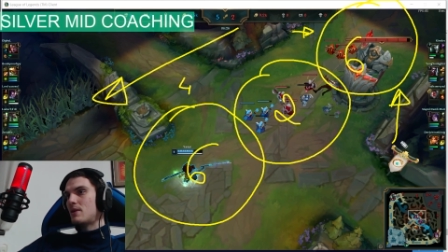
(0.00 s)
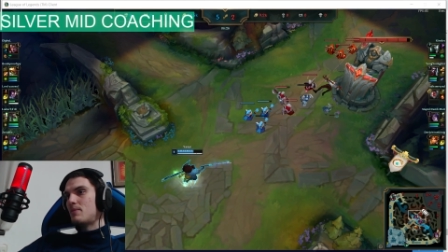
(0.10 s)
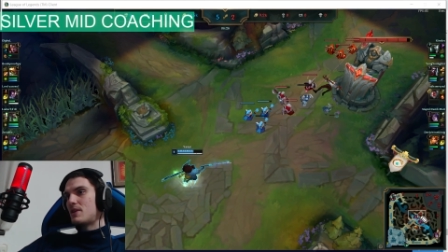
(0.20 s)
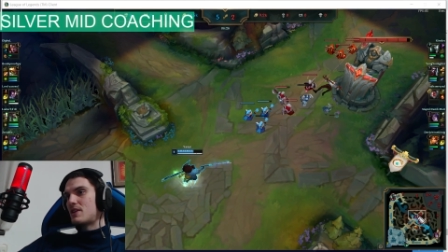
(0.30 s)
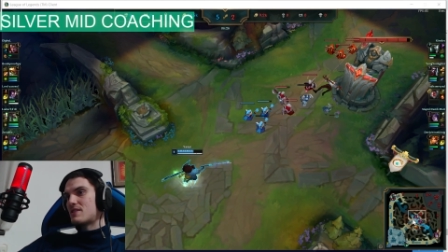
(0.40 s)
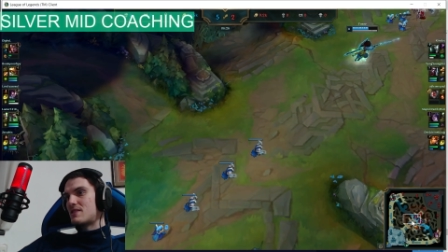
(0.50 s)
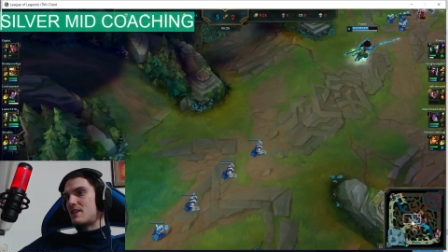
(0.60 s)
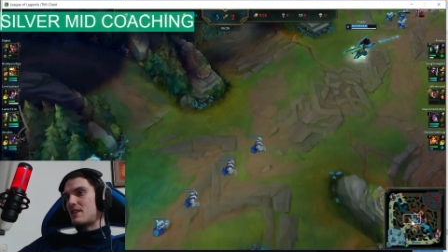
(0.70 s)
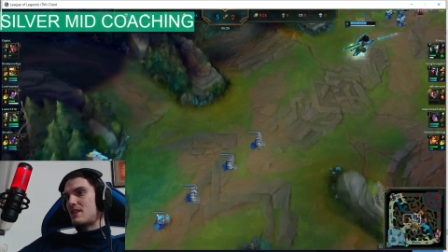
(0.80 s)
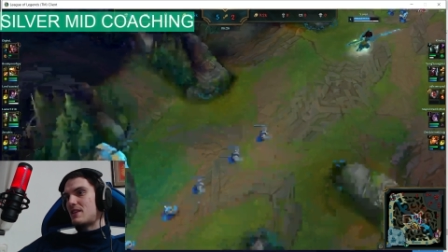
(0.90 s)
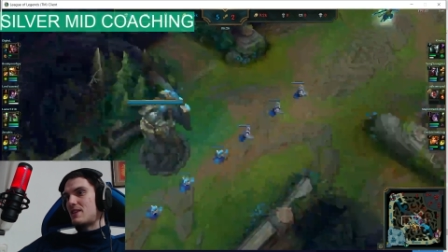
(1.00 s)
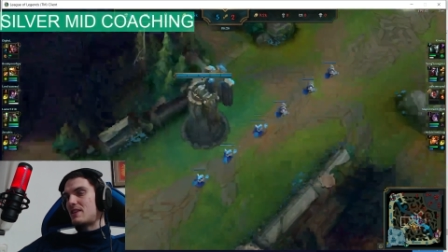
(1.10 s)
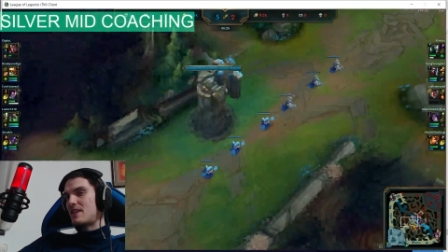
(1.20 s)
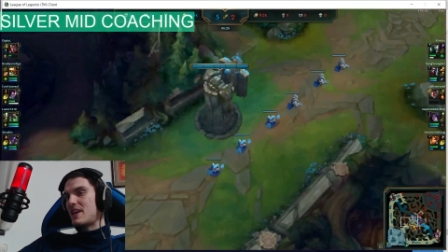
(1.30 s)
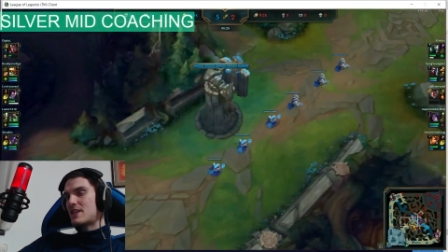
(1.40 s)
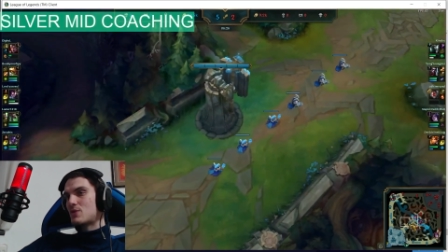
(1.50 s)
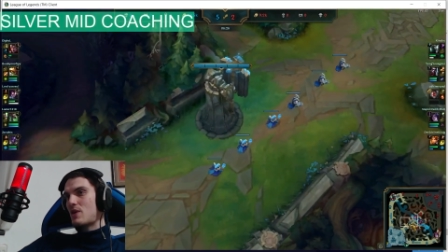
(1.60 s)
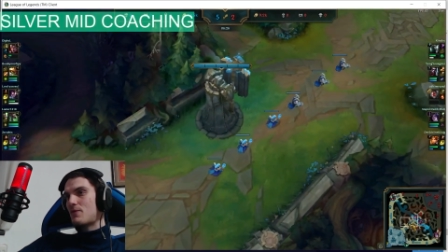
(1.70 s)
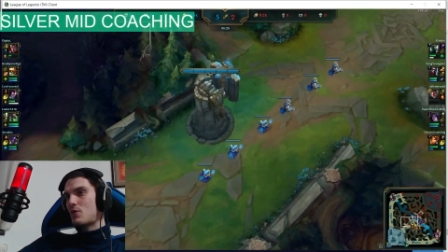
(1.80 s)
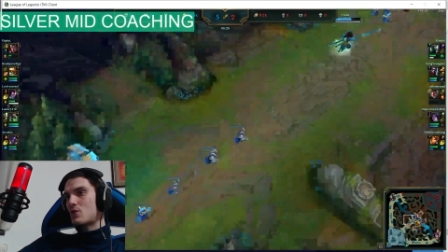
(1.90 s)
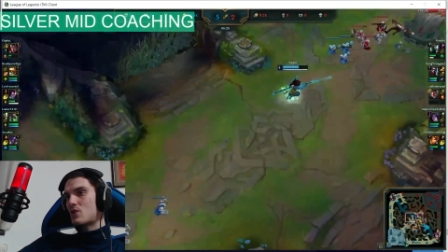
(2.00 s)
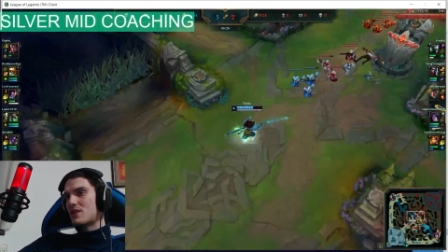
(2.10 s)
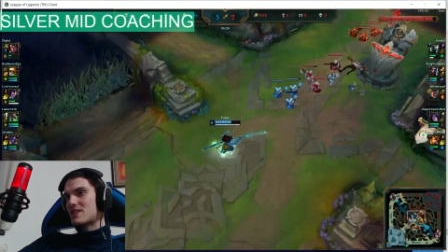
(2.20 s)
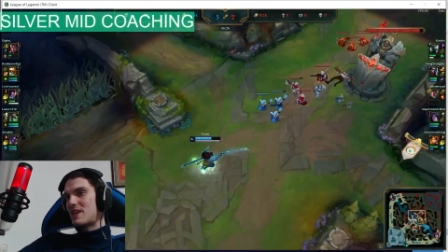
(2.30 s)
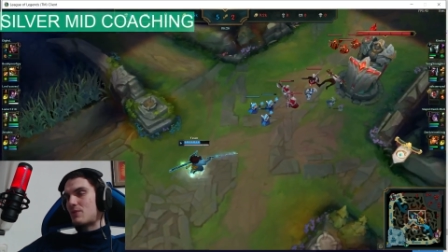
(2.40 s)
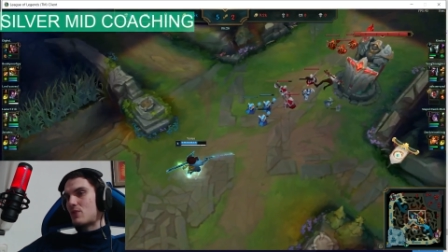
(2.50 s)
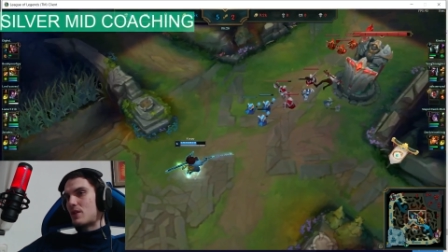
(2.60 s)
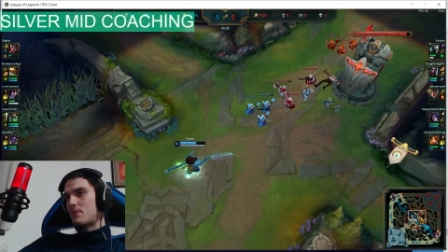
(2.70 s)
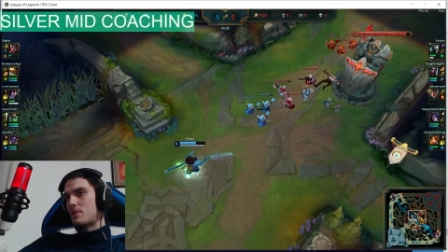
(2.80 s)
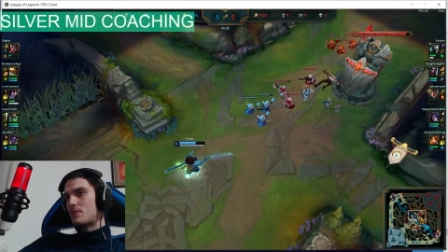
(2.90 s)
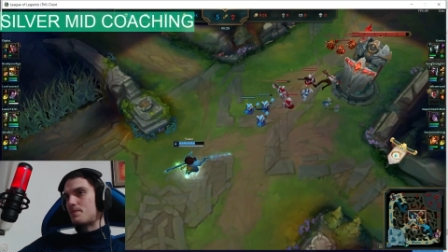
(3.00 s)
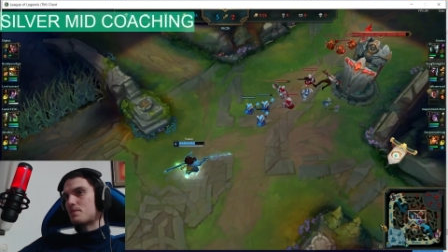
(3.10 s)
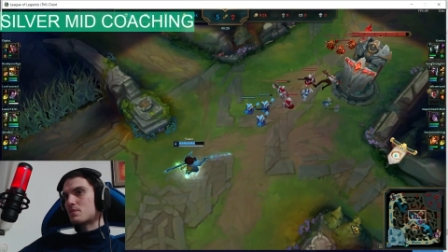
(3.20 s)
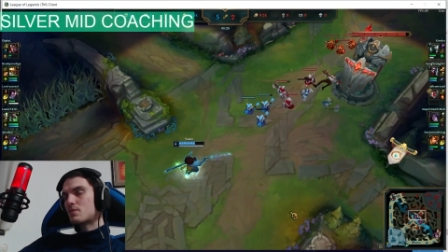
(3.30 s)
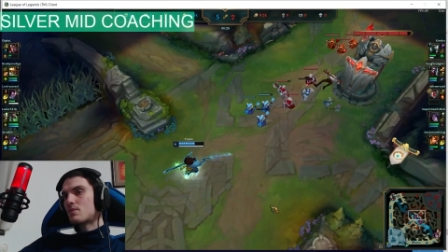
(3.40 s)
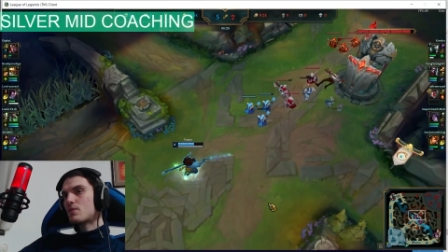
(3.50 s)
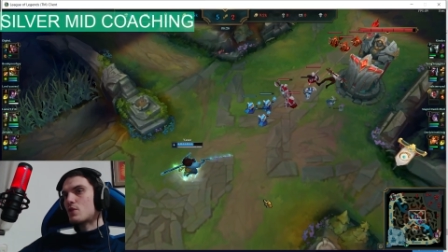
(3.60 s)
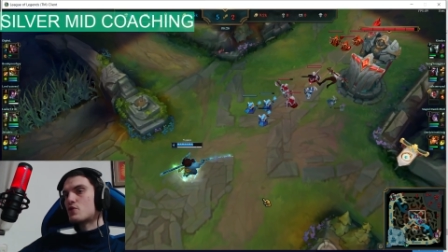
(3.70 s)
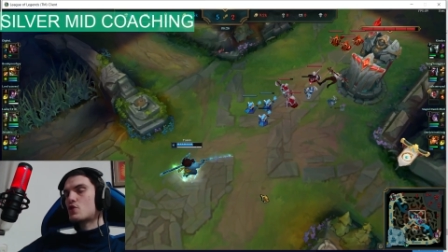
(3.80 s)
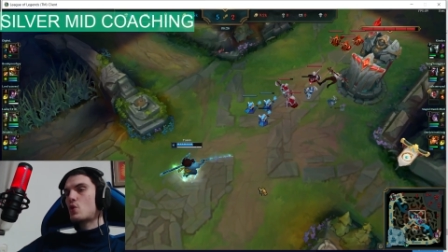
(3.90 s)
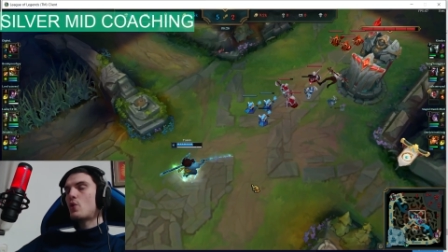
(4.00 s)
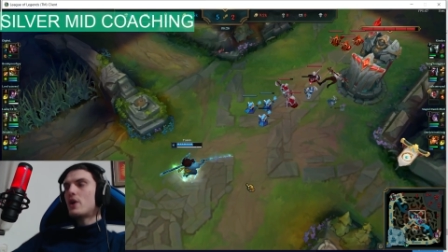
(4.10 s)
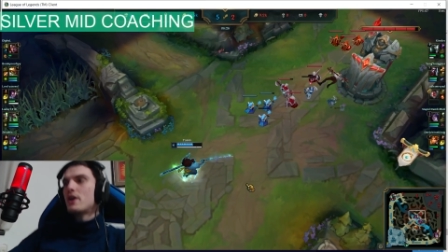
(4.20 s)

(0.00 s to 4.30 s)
because then then the next wave also has time to come here so